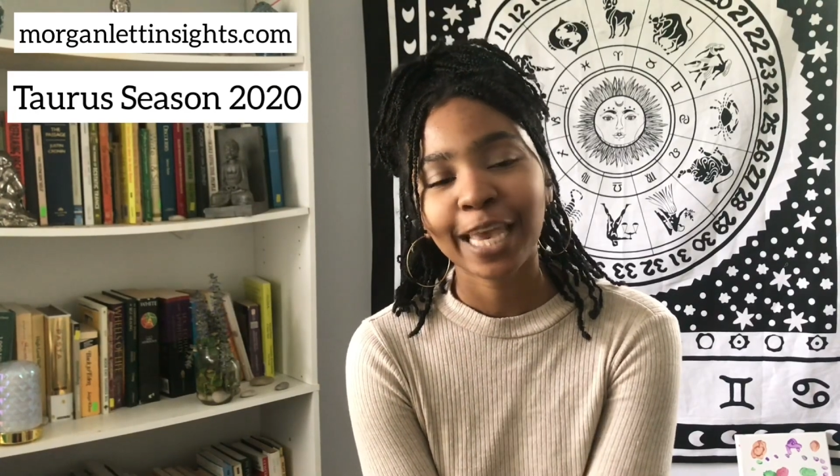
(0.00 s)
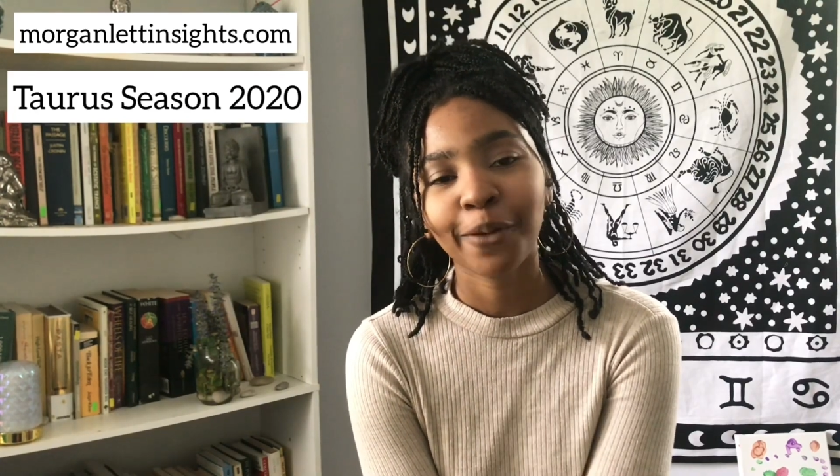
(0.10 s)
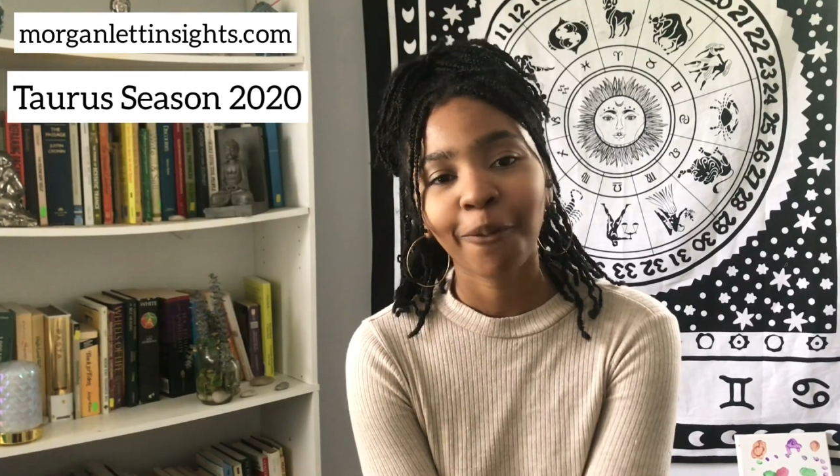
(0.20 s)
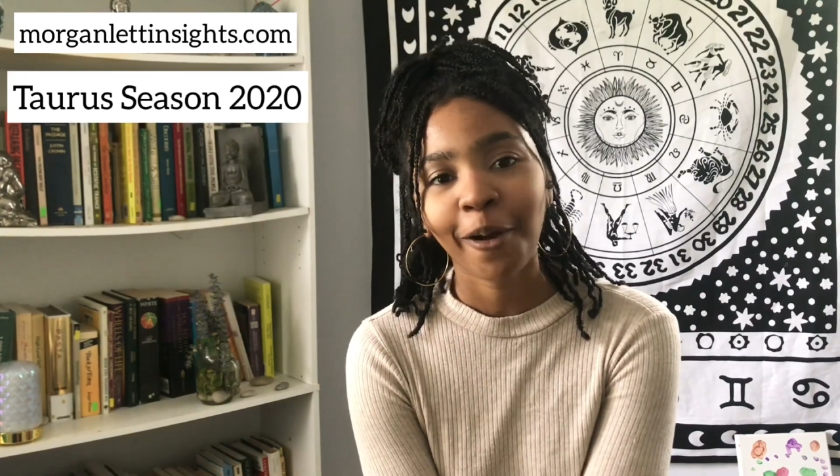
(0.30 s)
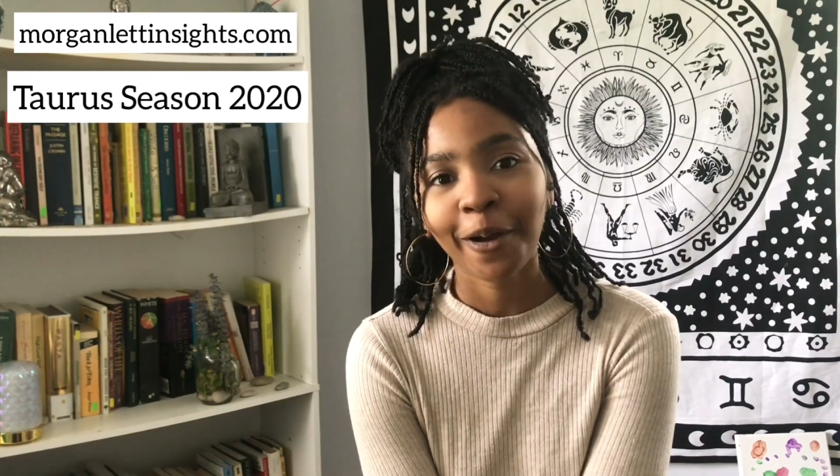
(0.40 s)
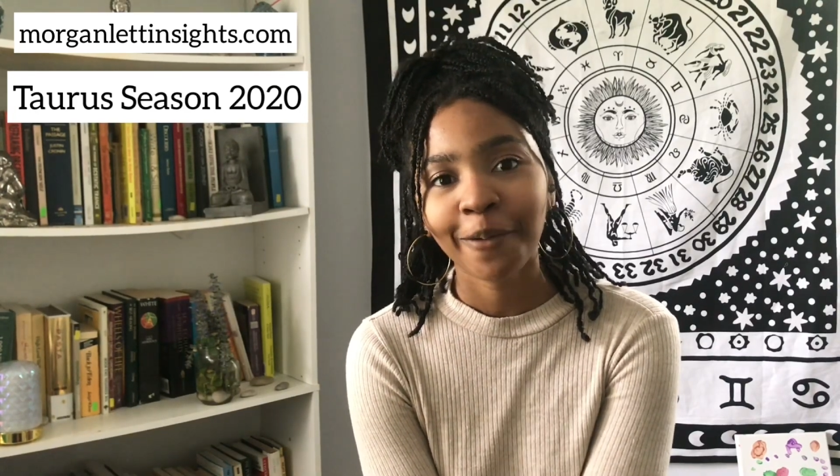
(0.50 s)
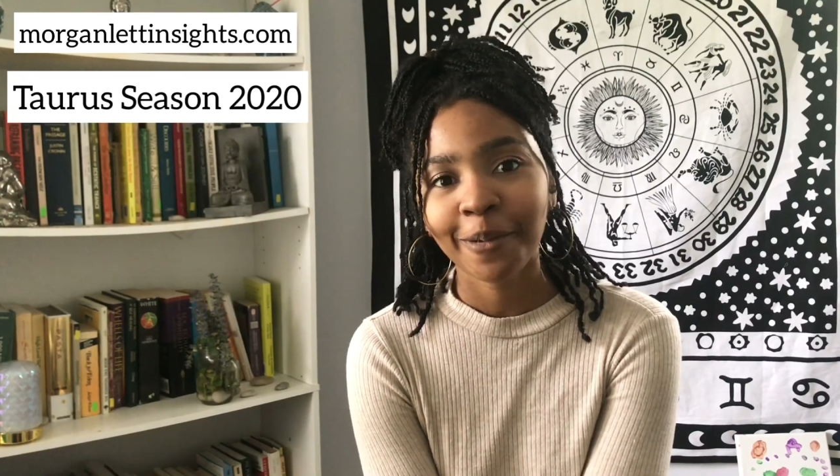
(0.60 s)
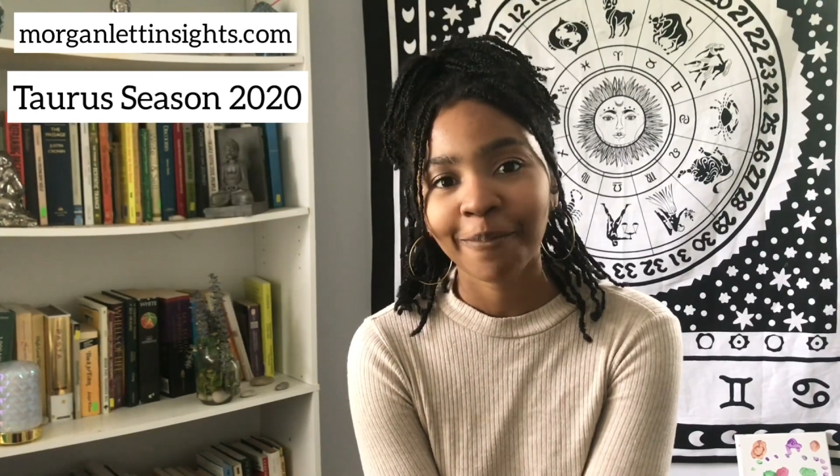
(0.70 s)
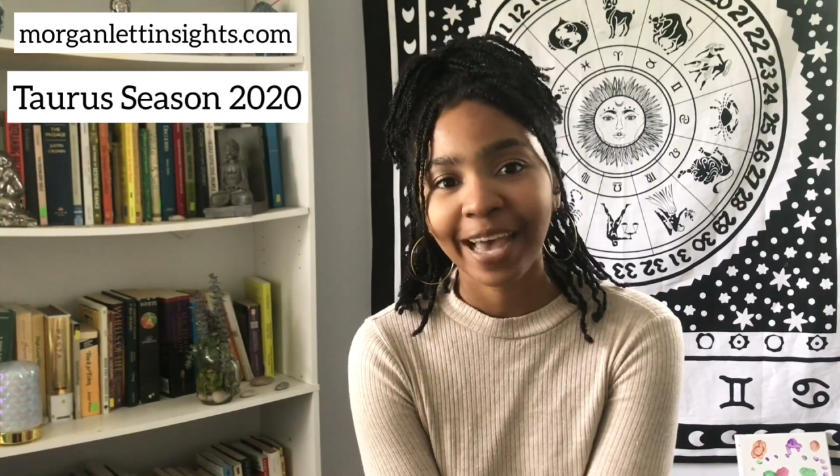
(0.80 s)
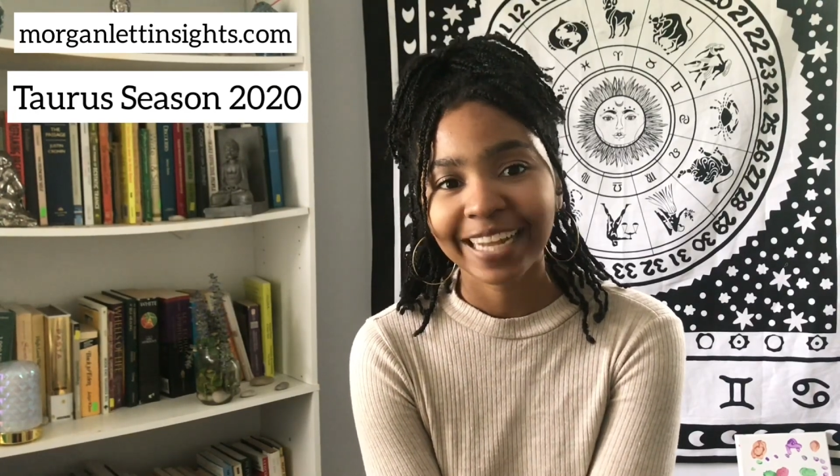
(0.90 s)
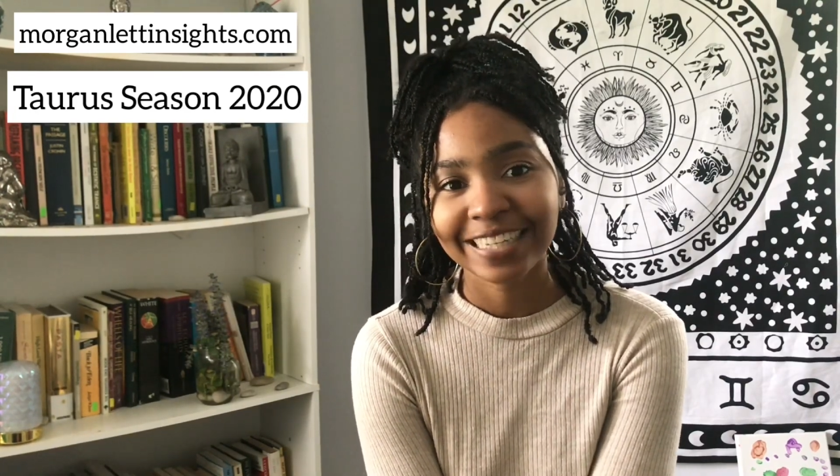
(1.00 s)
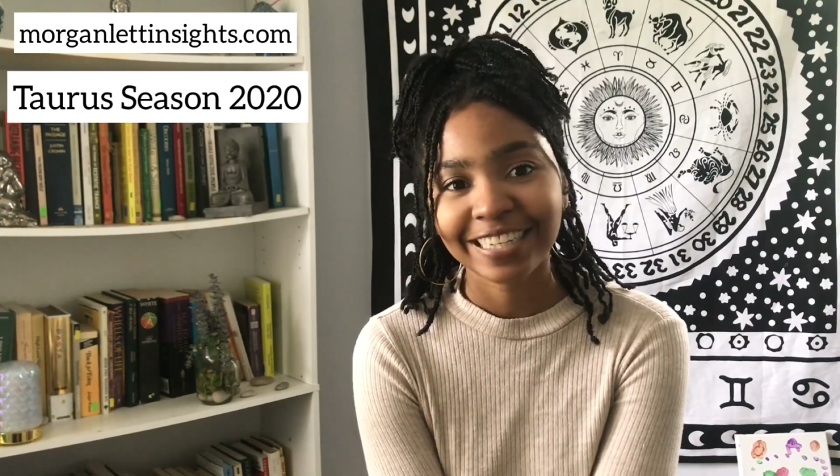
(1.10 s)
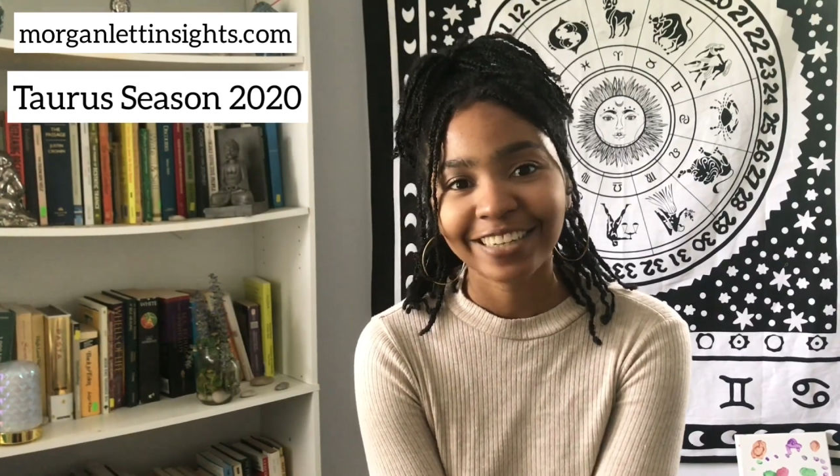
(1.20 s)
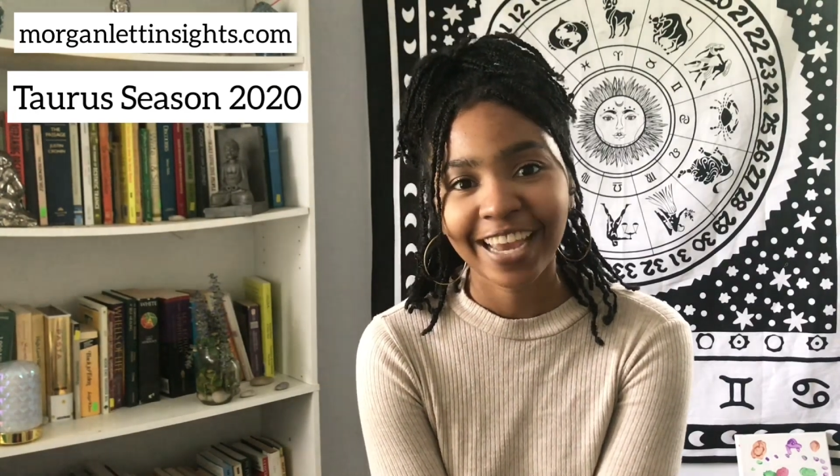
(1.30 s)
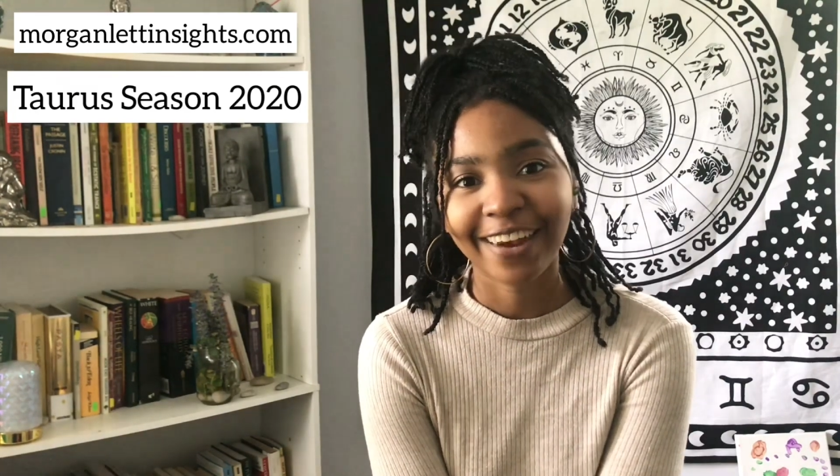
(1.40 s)
and welcome back to
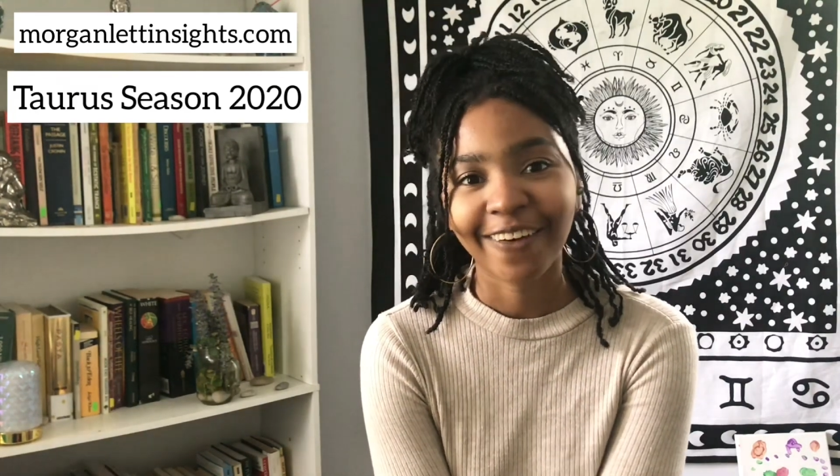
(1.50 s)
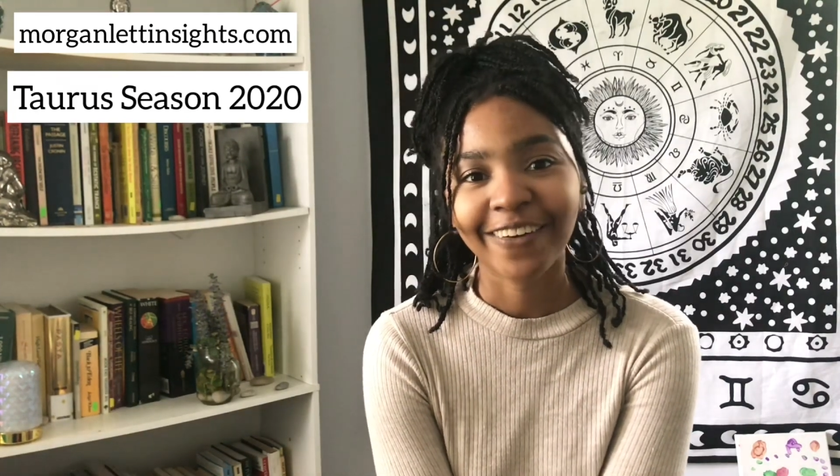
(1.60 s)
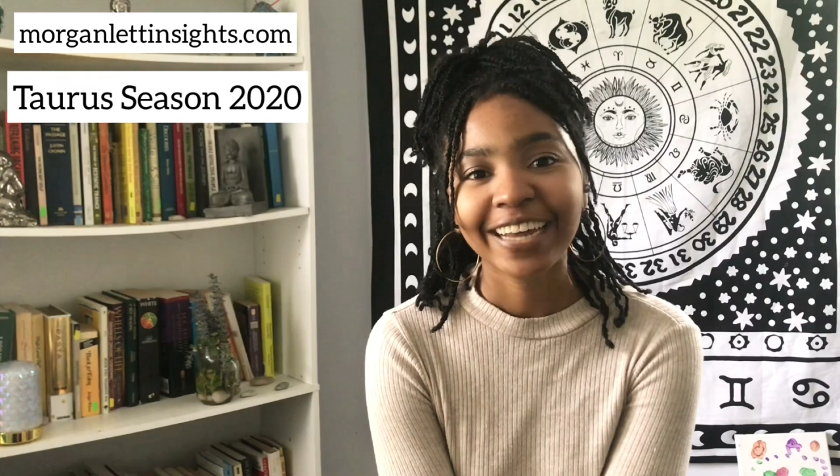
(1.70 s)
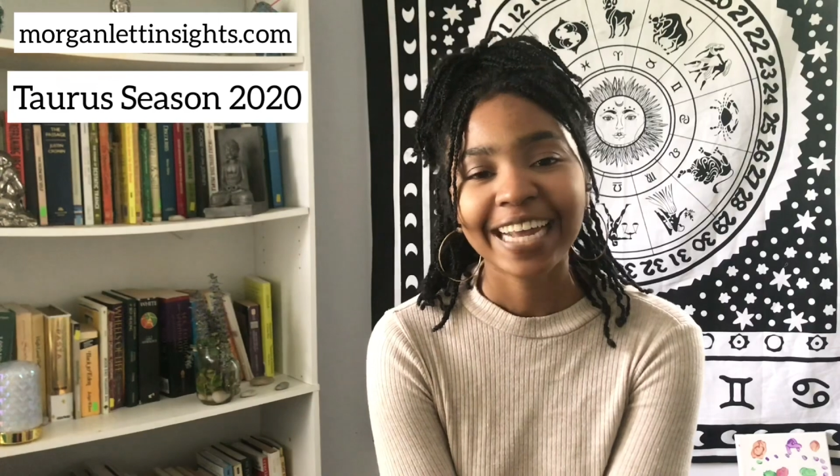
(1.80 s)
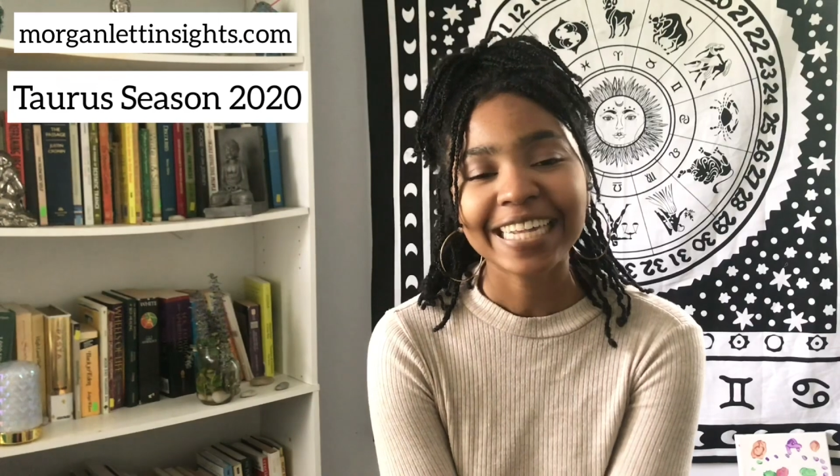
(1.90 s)
the channel.